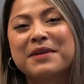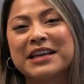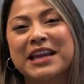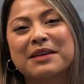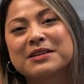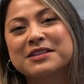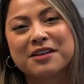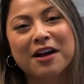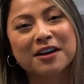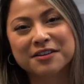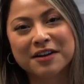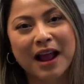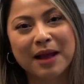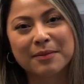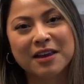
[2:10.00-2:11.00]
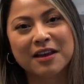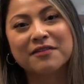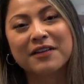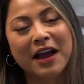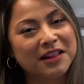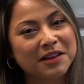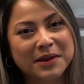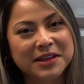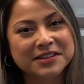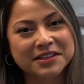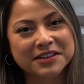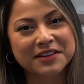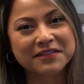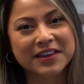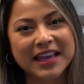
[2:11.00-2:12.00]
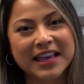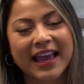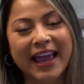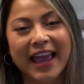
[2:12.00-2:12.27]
my name is Dr. Abby of Elemental Living,